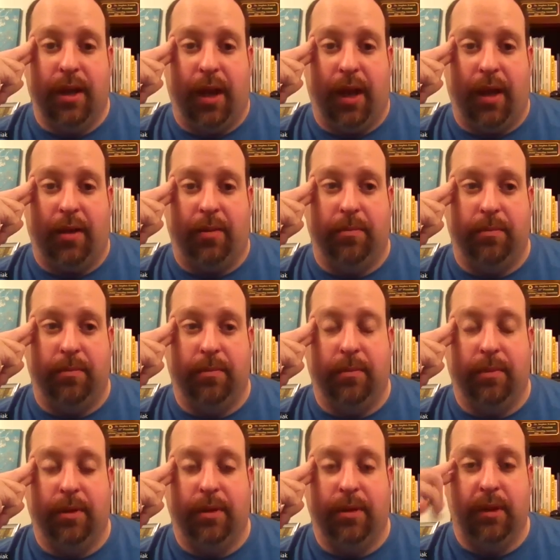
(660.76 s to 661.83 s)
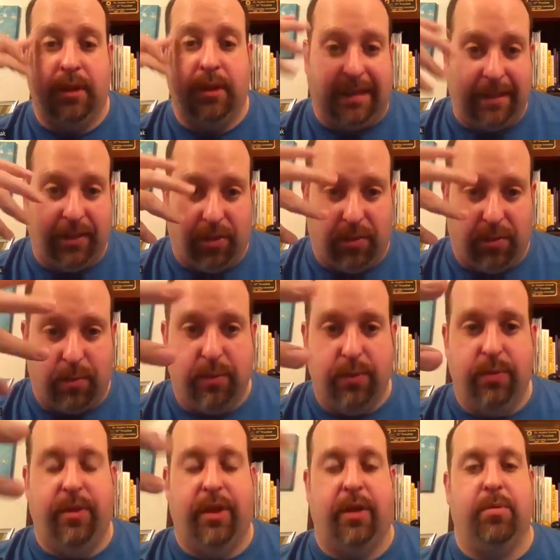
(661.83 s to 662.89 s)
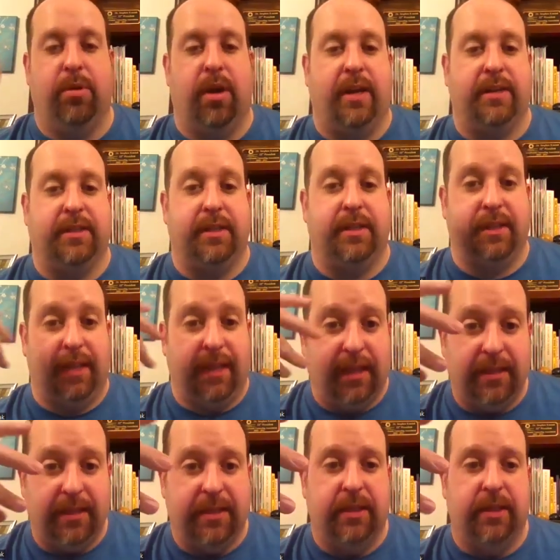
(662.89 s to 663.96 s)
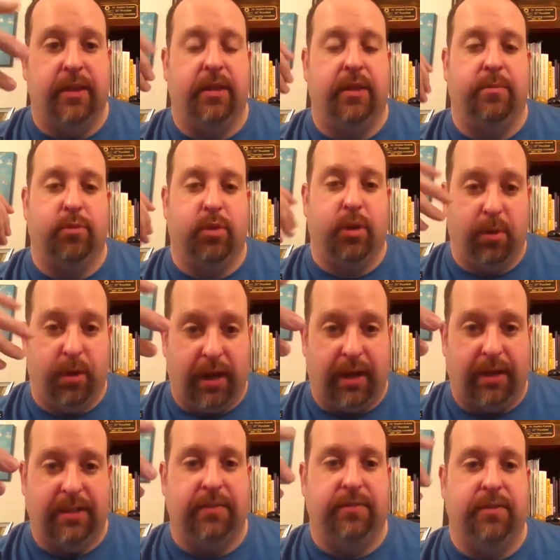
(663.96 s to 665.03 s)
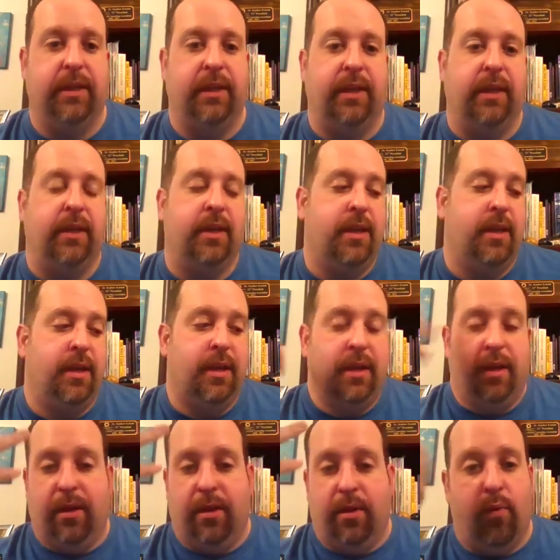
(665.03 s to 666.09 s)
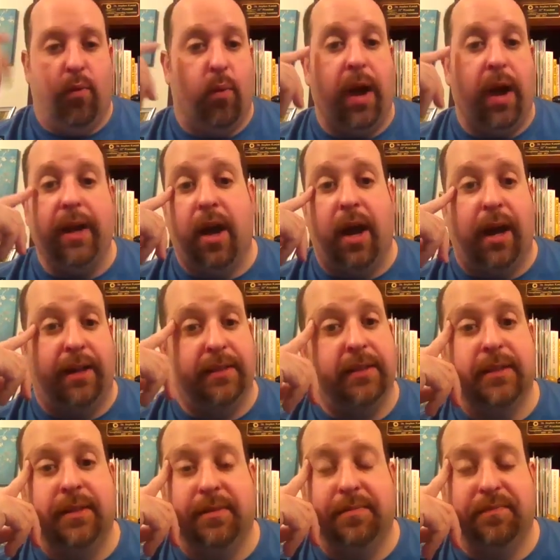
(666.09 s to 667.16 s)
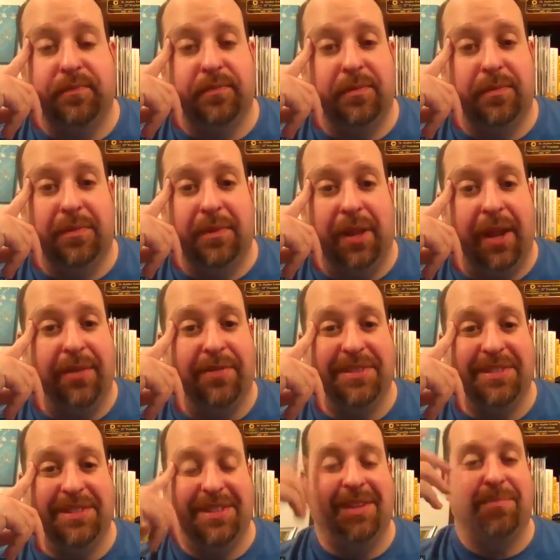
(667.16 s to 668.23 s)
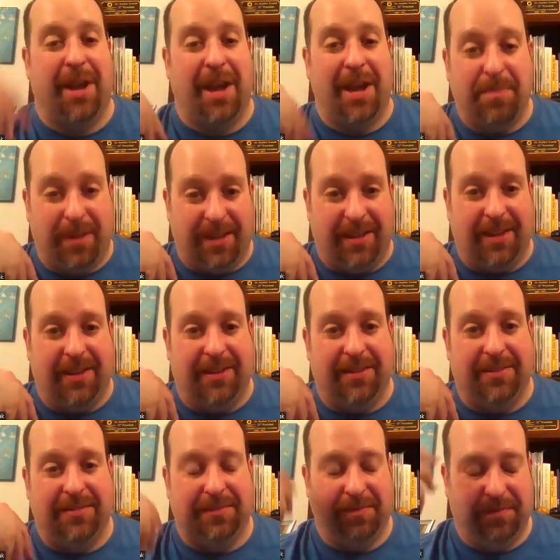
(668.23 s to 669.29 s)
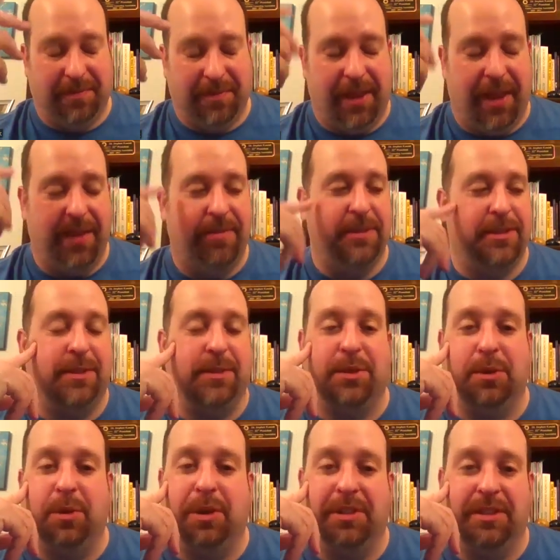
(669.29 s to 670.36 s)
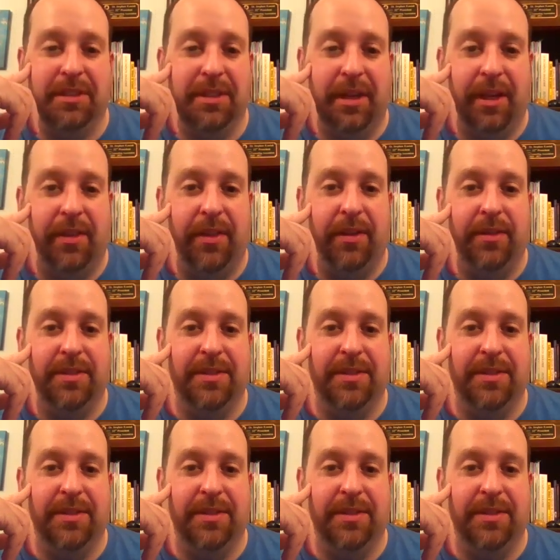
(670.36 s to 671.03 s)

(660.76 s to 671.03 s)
um, get through their process easier, more productively, why not? Life is, in my opinion, life is too short. And